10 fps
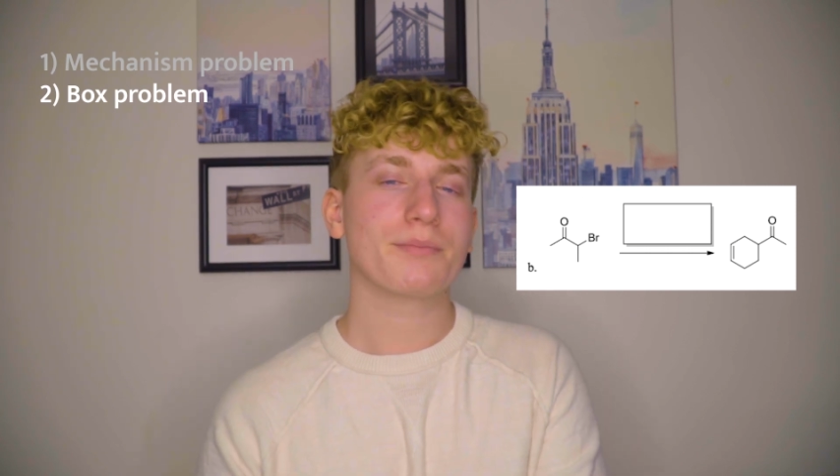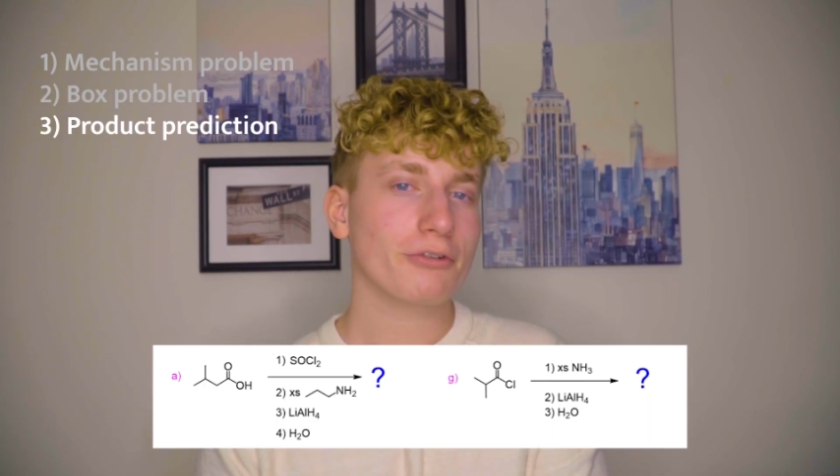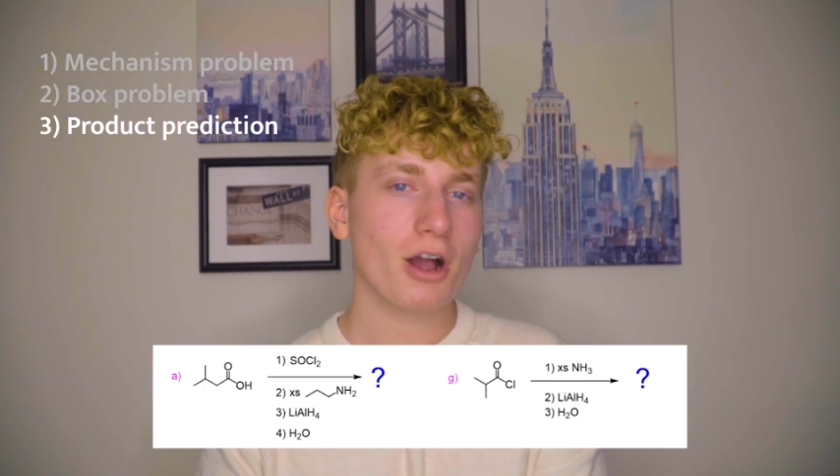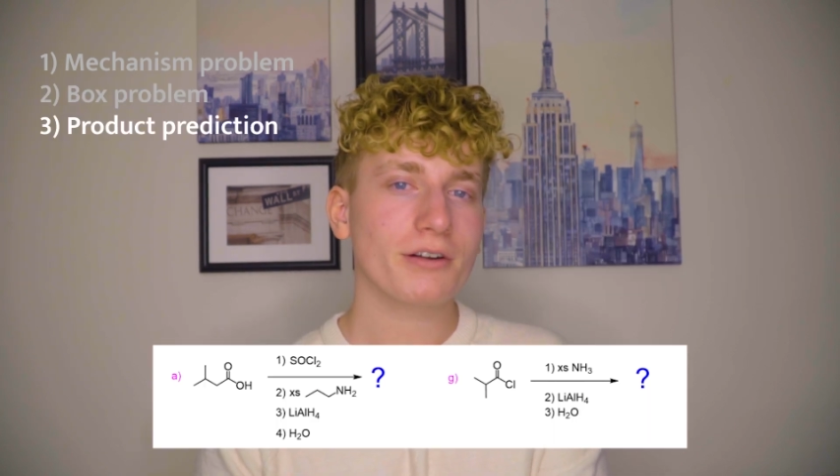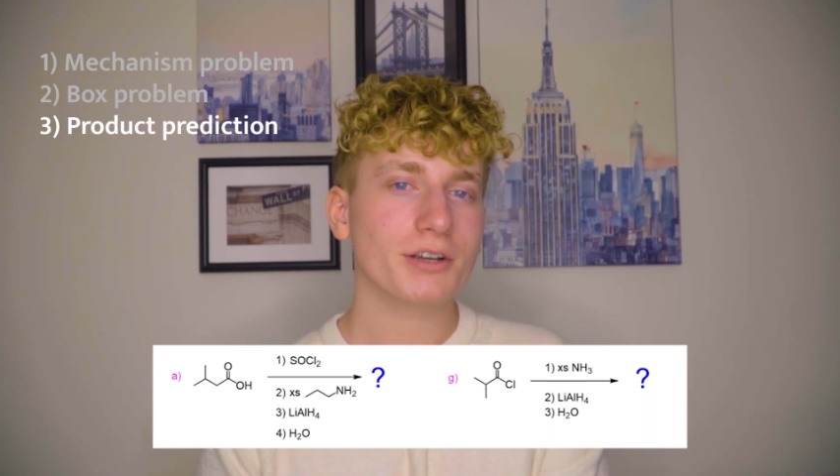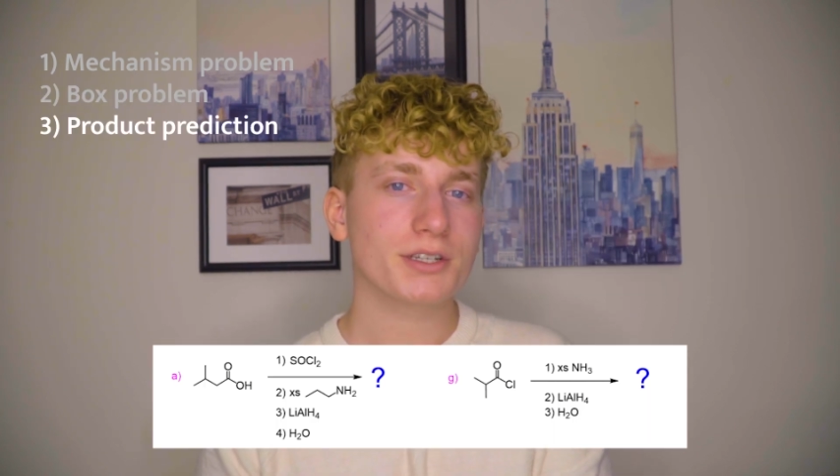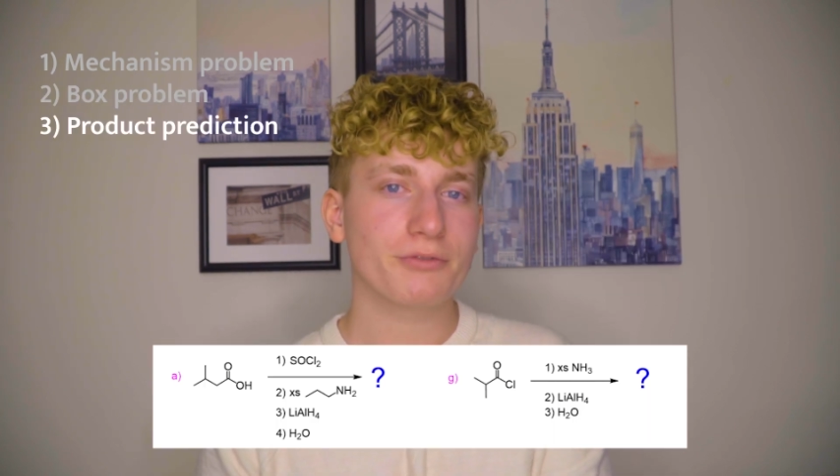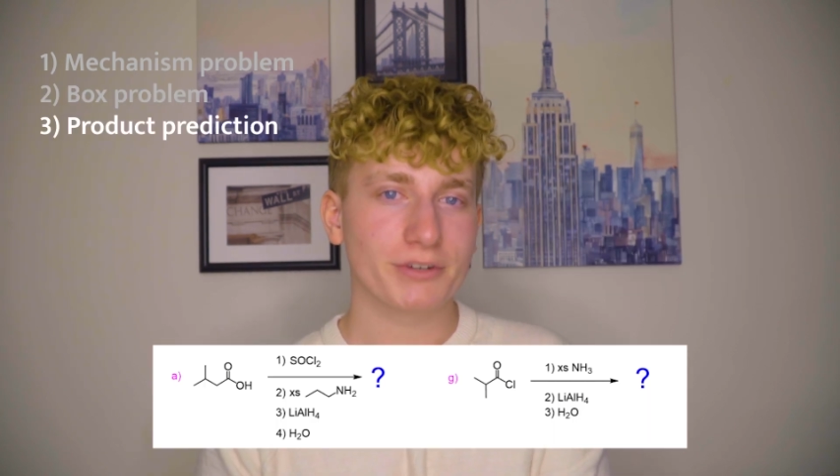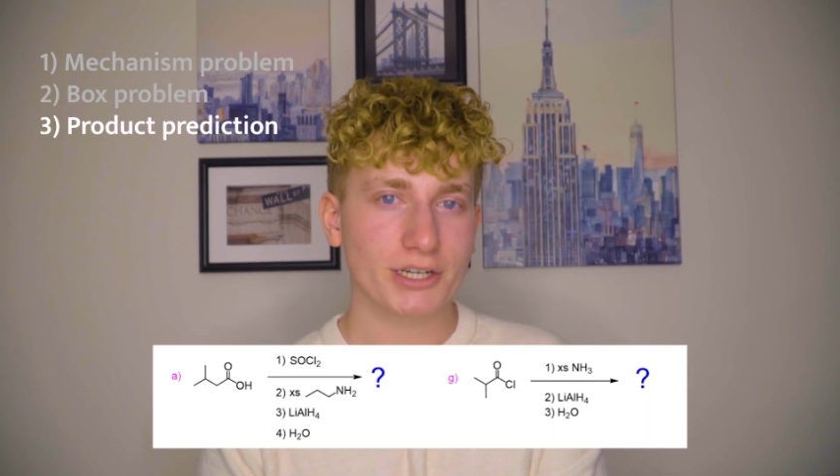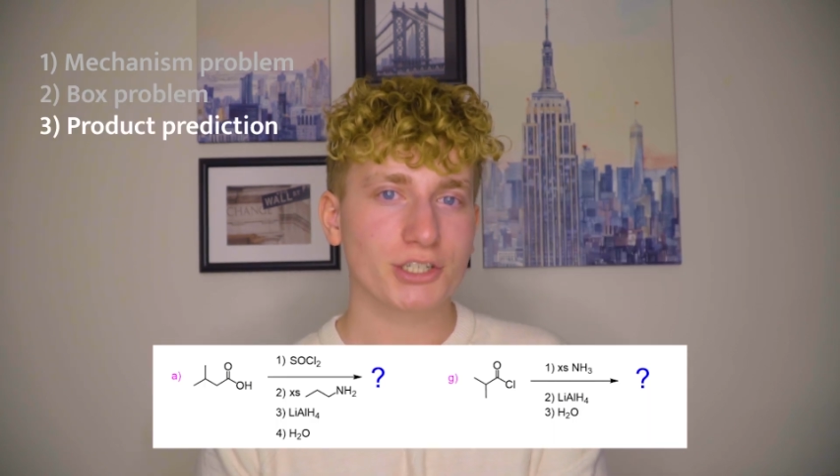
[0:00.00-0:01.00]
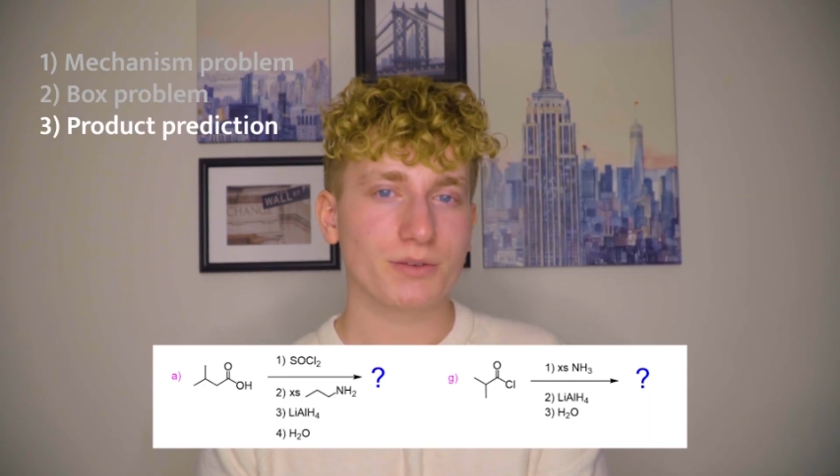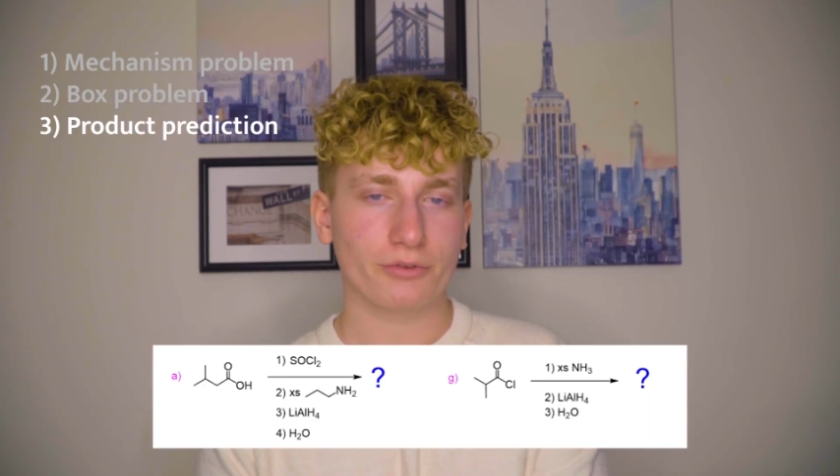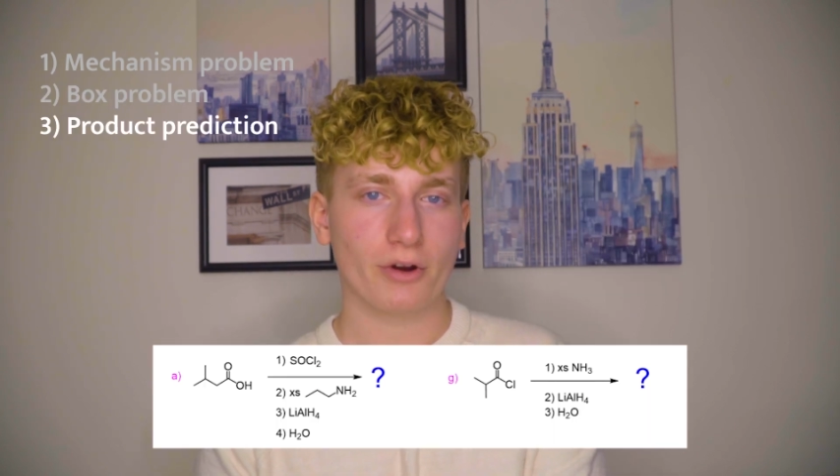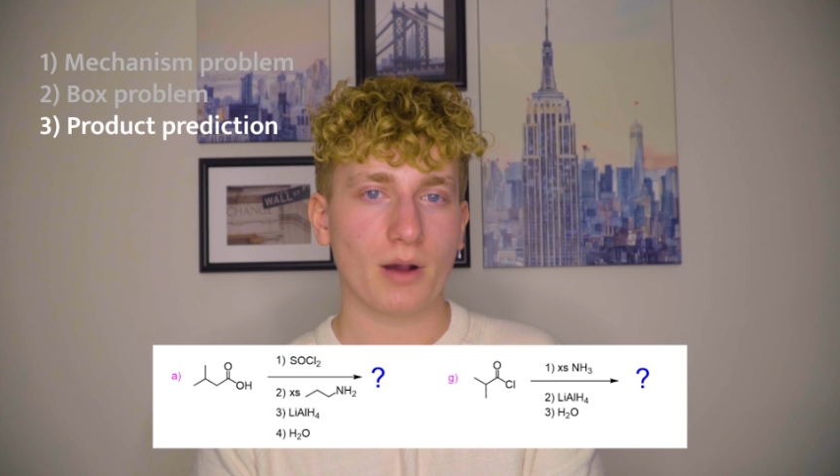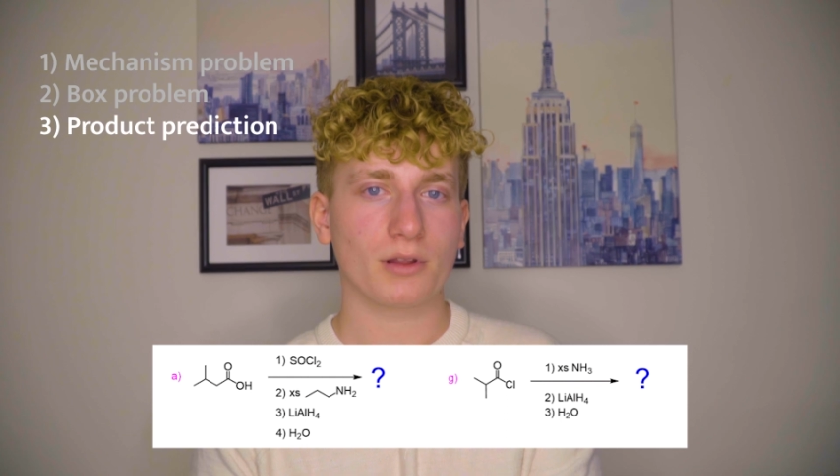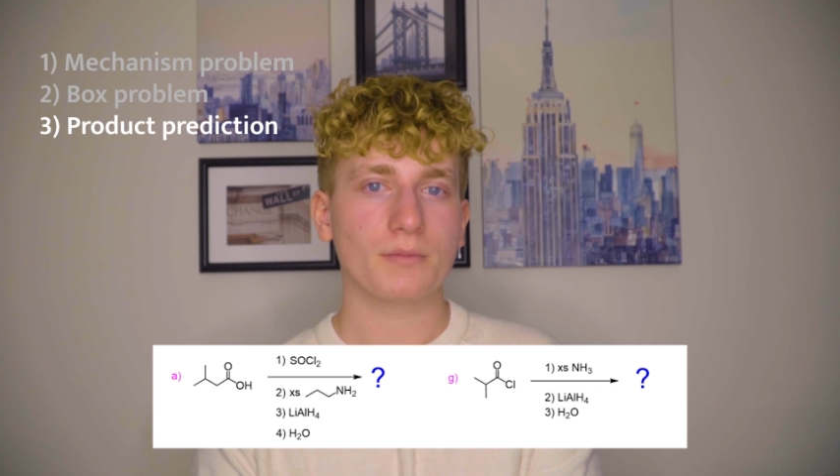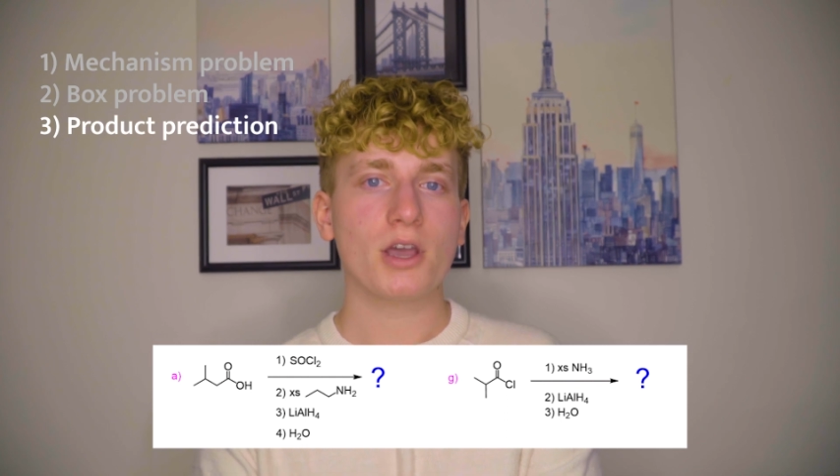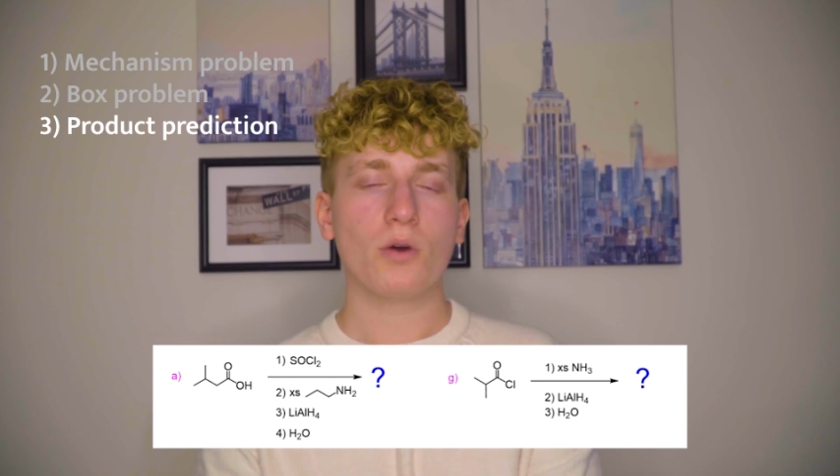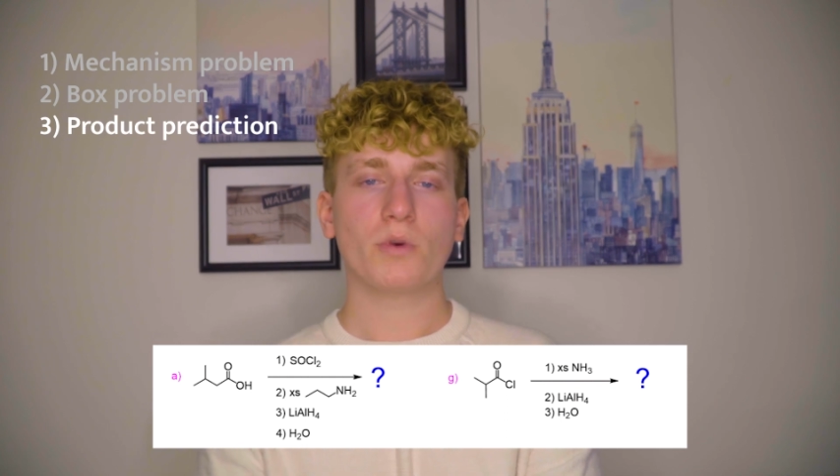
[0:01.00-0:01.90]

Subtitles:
product prediction problem,